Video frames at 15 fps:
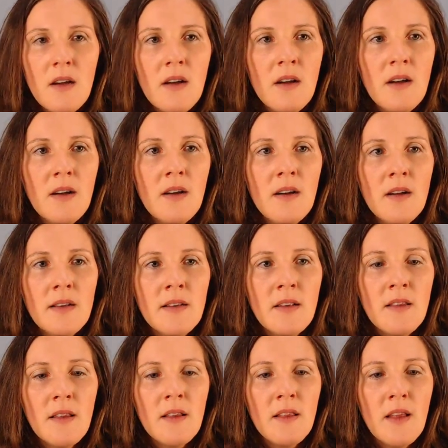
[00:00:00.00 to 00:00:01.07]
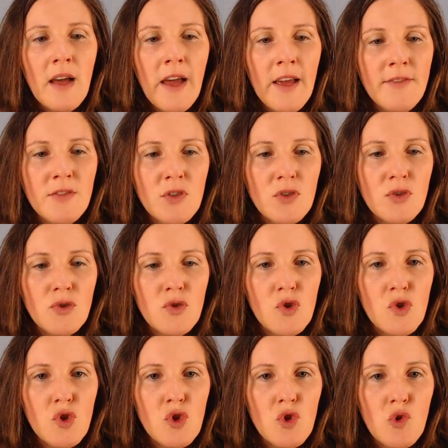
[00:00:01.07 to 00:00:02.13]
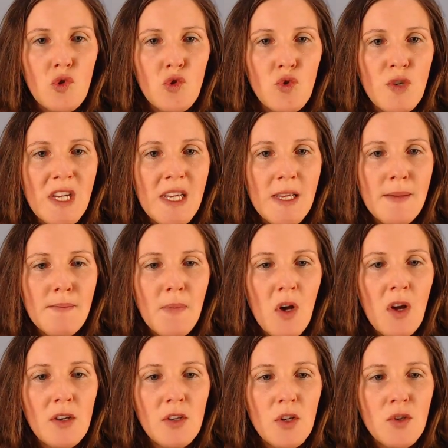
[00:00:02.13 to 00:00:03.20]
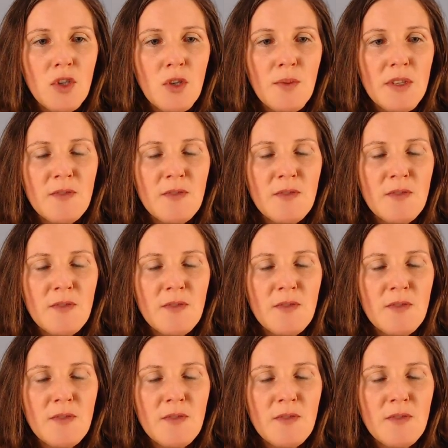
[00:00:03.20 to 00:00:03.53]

on the live stream on YouTube.